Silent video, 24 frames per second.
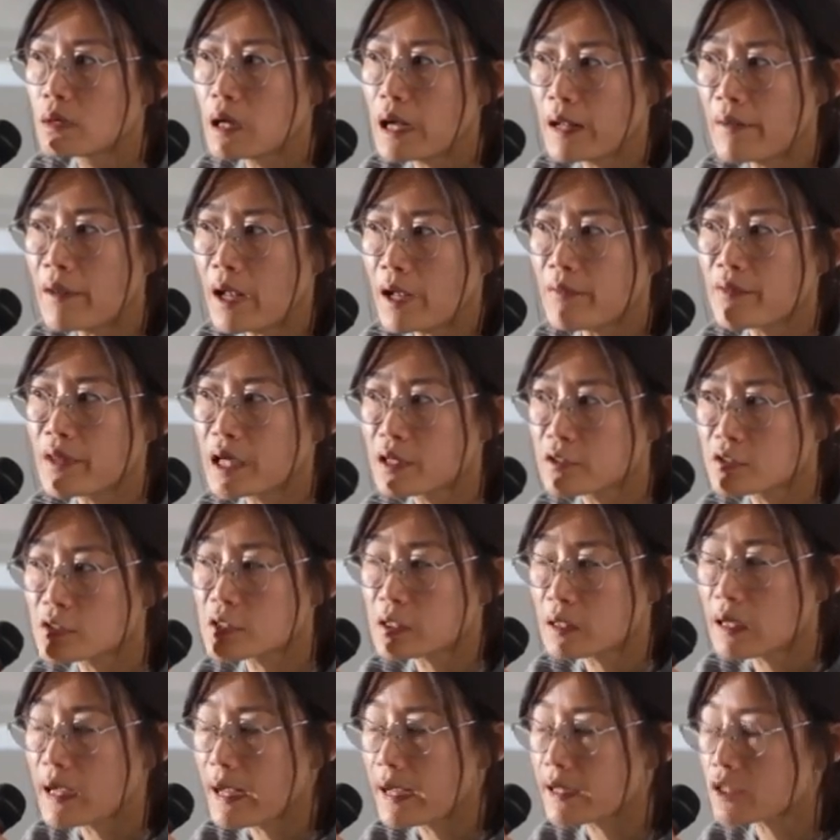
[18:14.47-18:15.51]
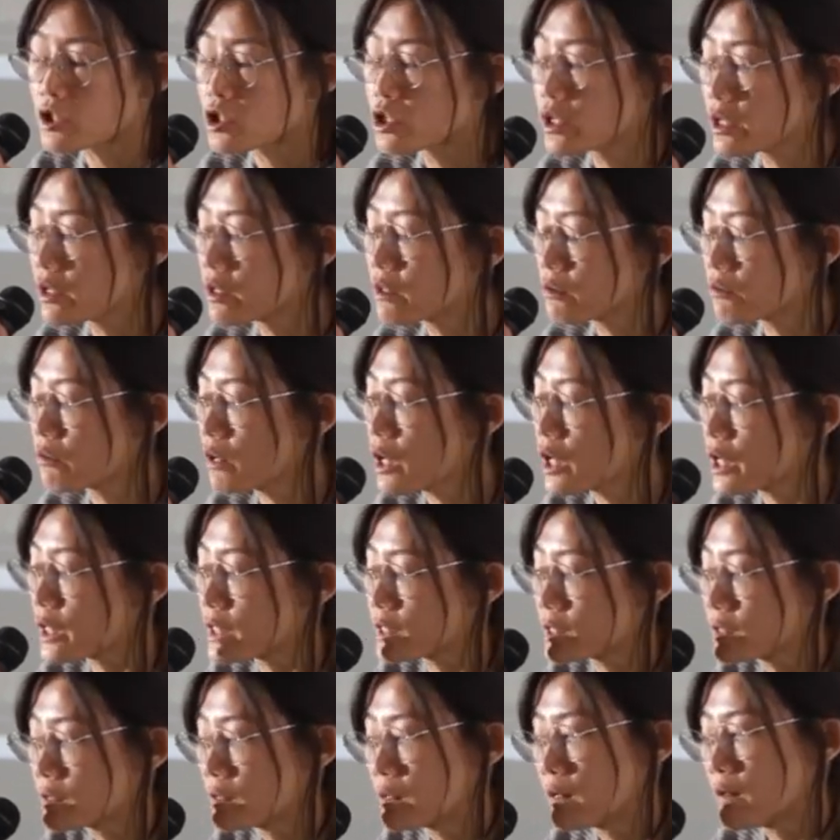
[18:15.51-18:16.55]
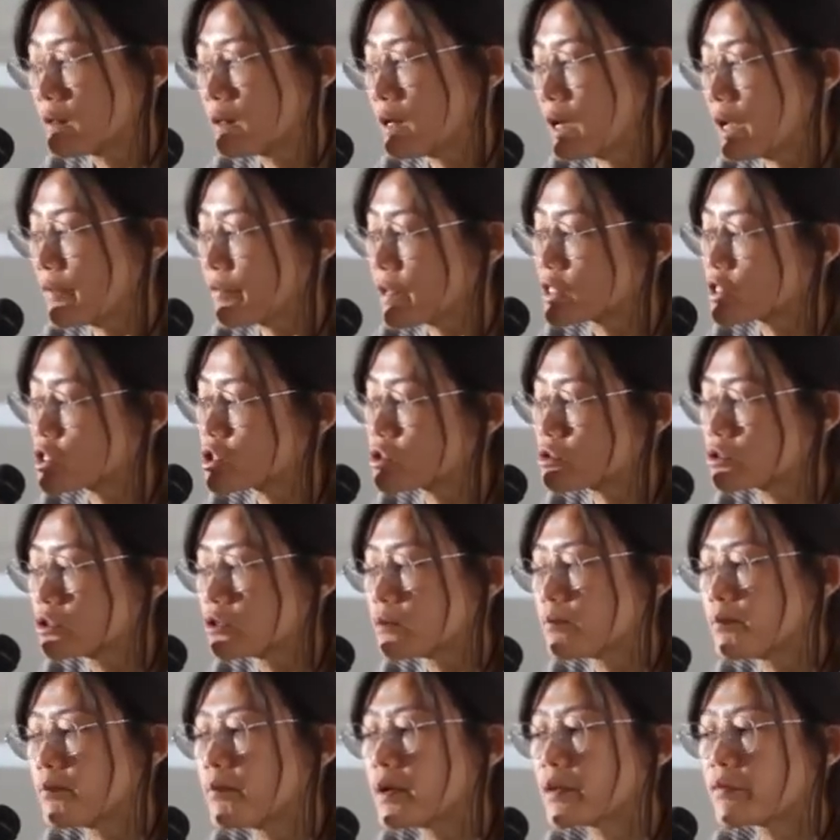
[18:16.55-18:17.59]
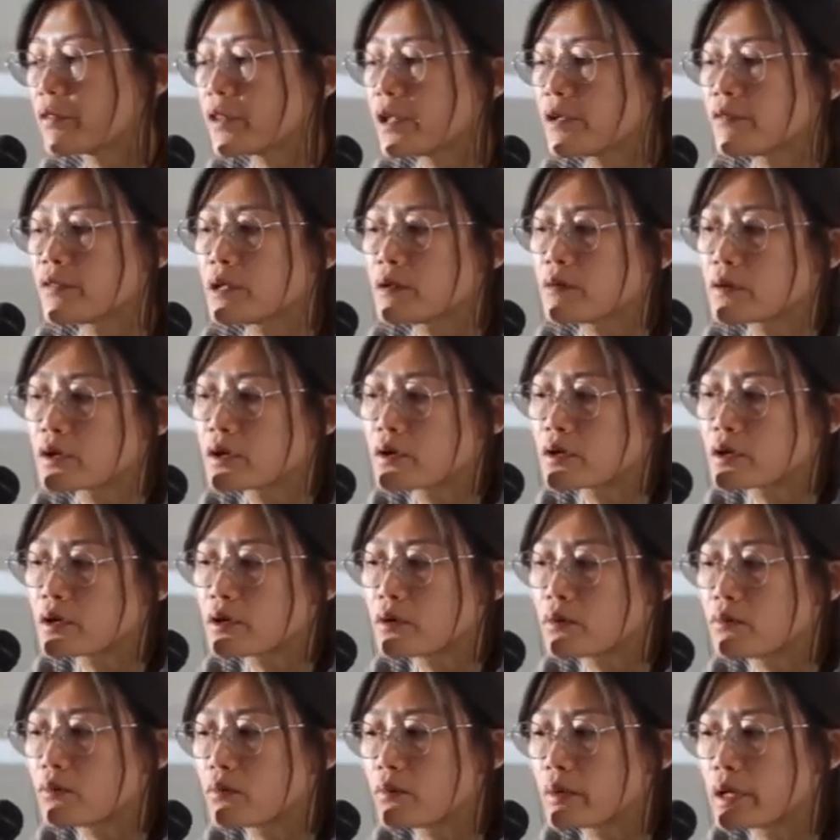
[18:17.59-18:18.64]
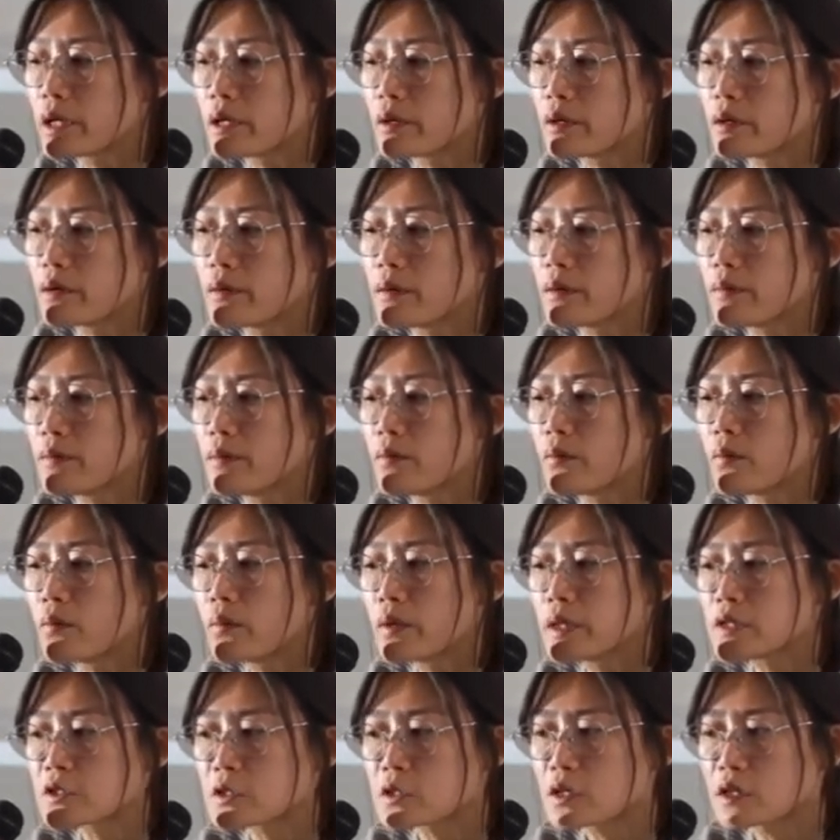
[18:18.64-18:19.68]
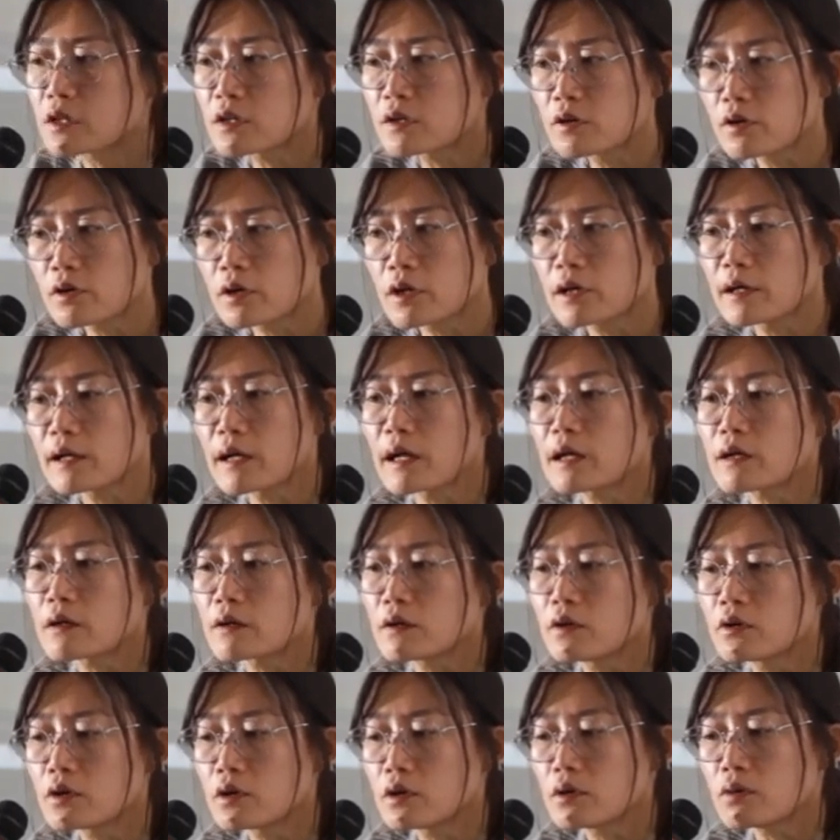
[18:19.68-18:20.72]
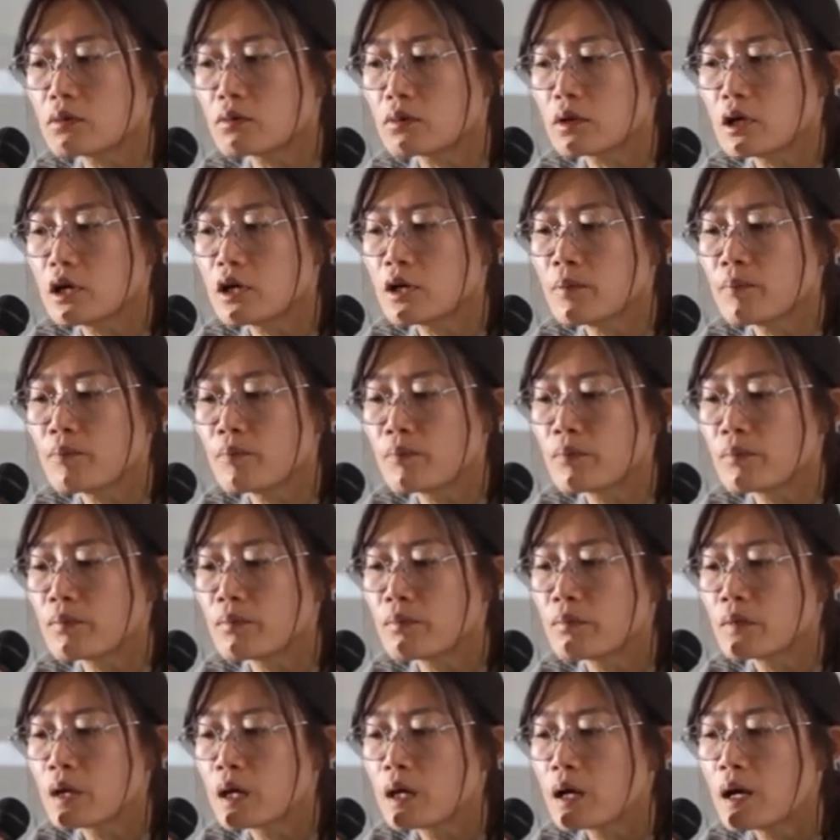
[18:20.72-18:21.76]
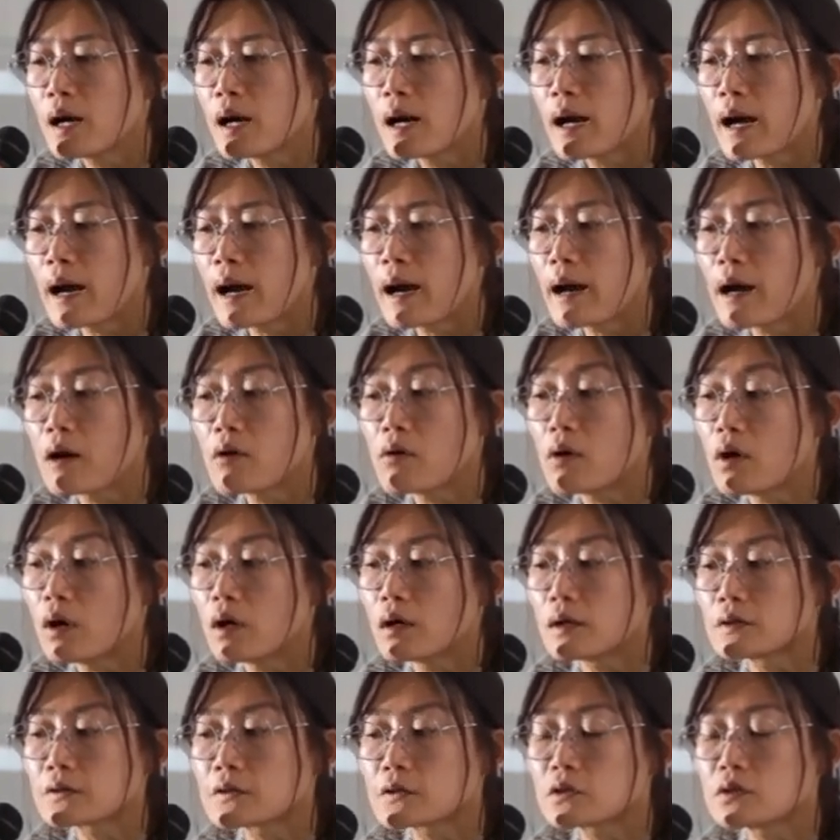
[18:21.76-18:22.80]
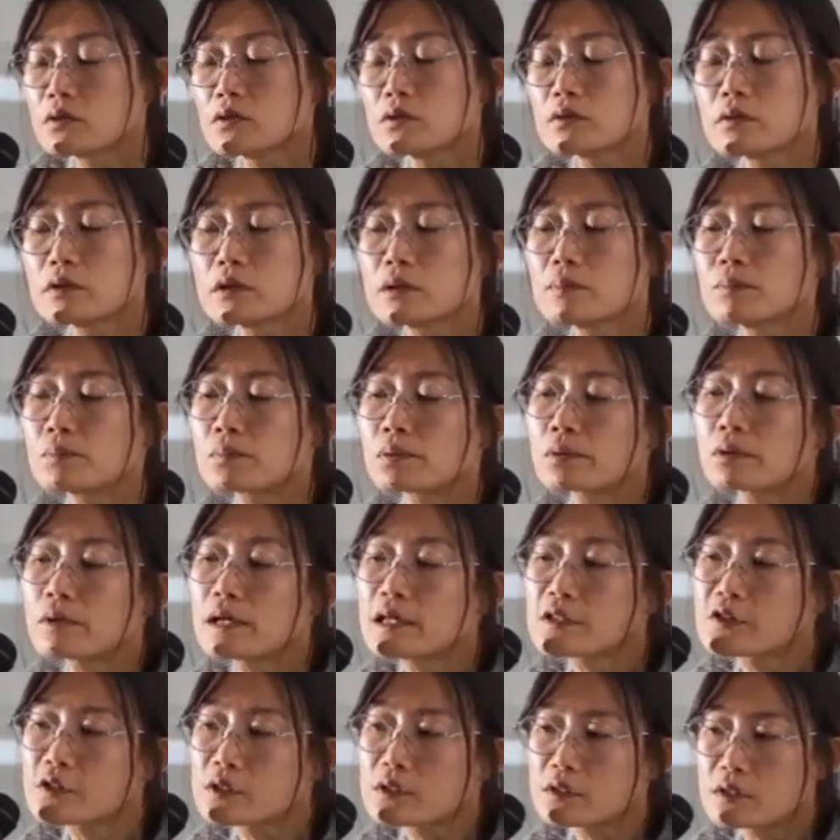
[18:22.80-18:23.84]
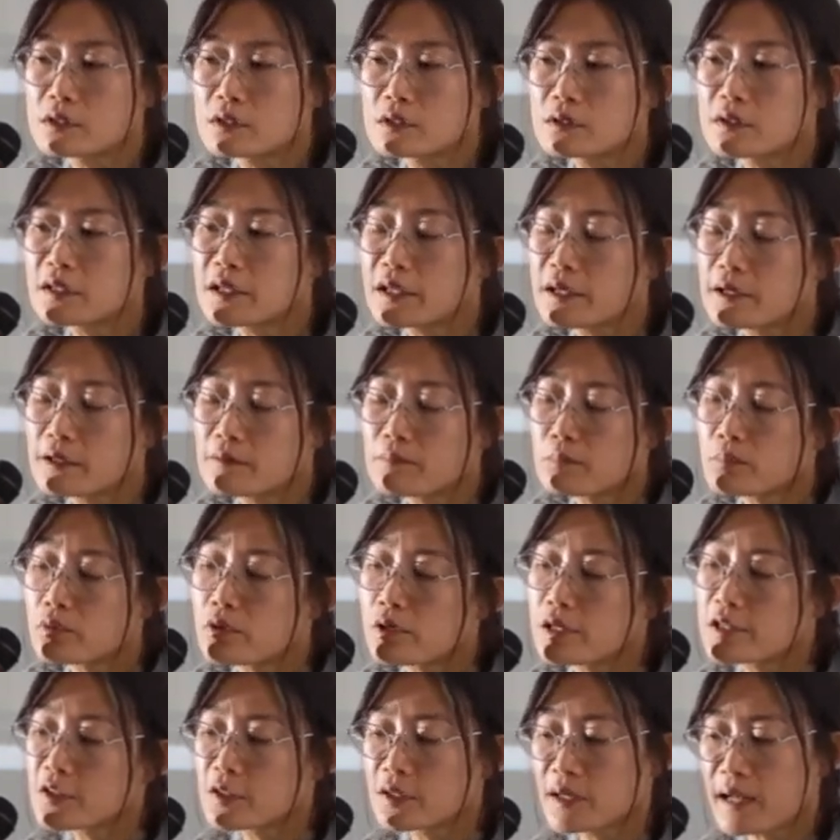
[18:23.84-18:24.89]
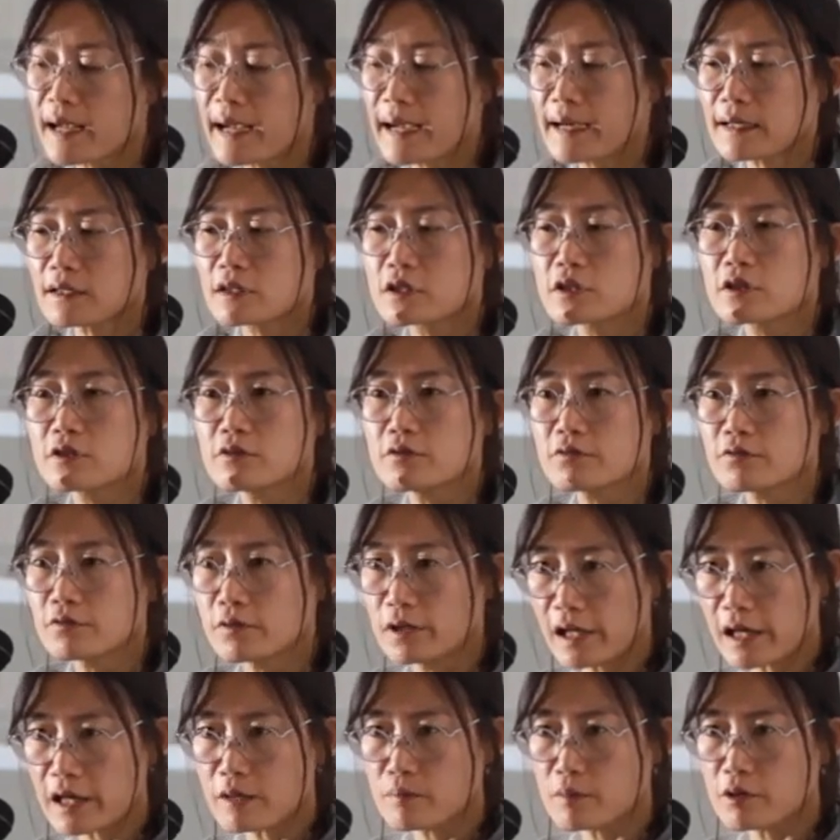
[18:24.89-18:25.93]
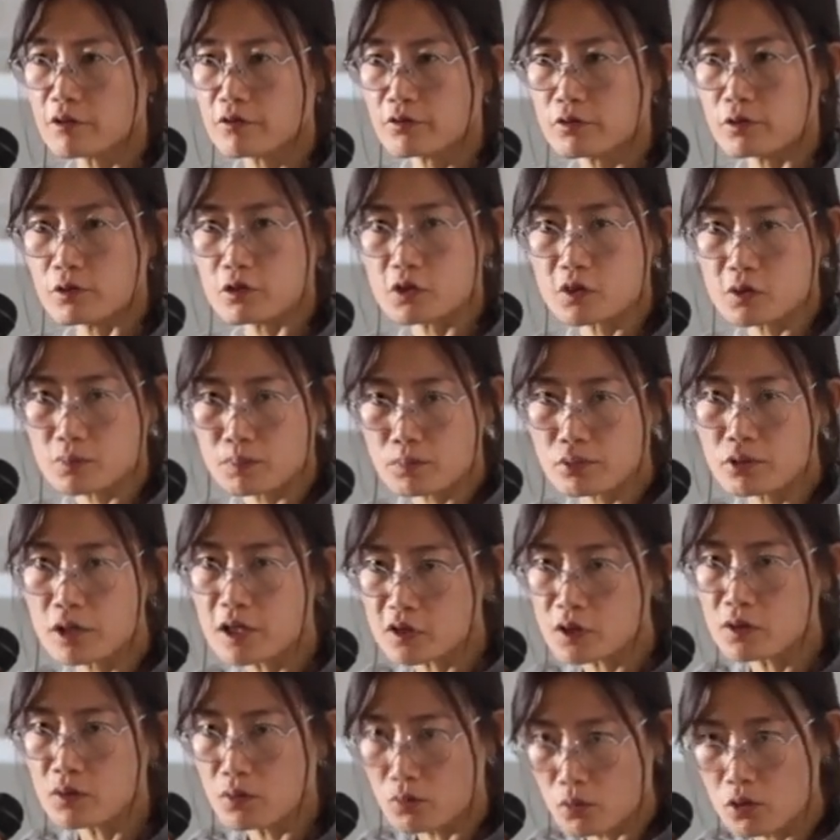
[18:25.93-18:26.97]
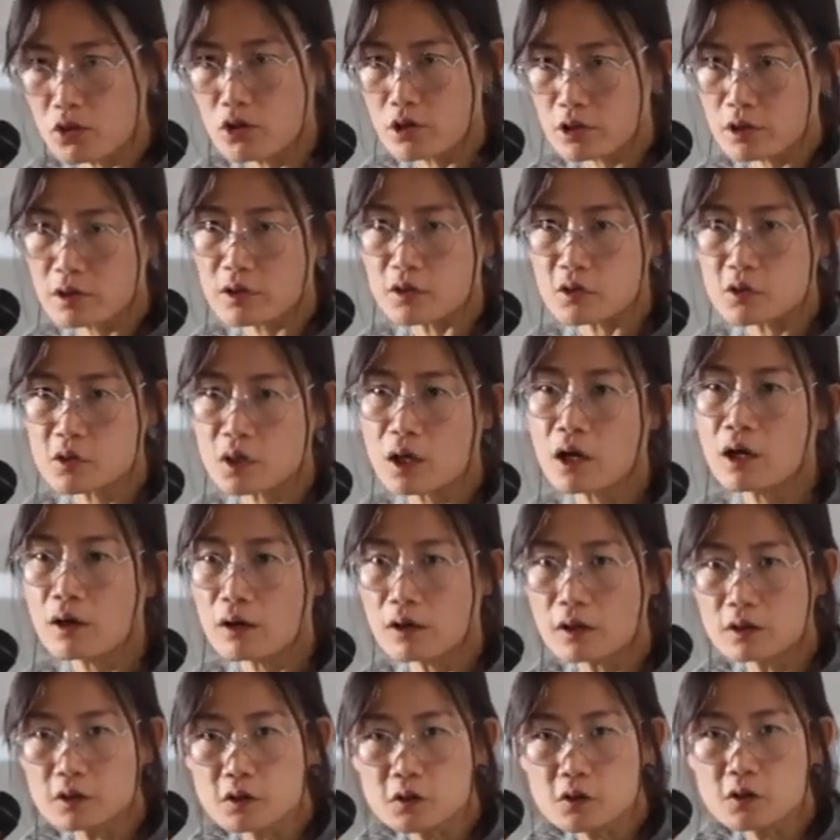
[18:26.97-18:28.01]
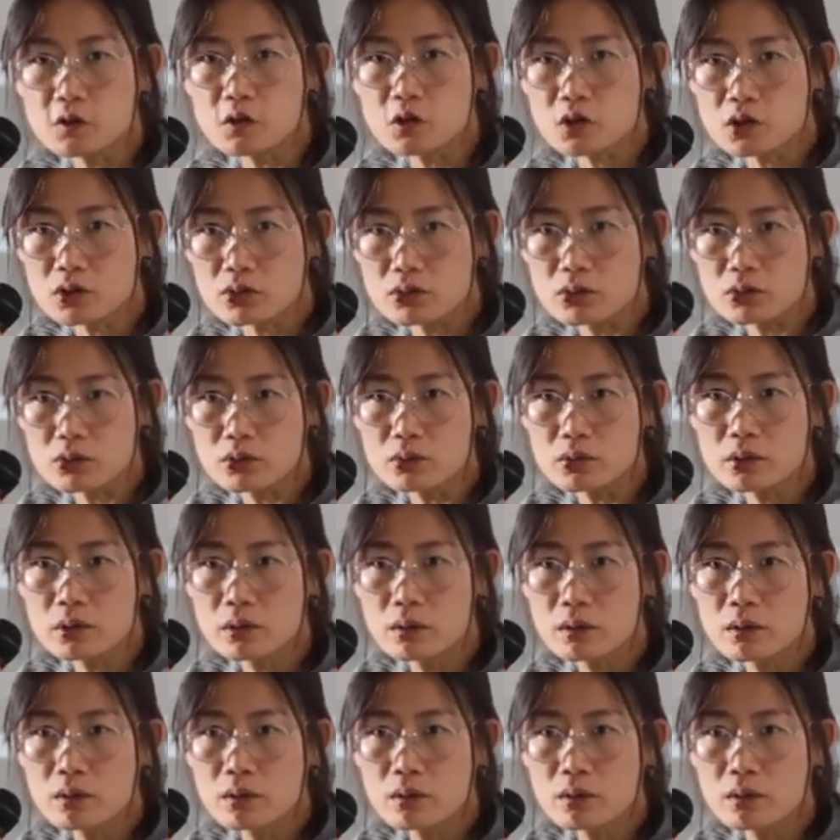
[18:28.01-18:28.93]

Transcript: And that is actually right. And that's true. But then, you know, we started looking at, you know, how also the present active labor force, present workers are also screwed.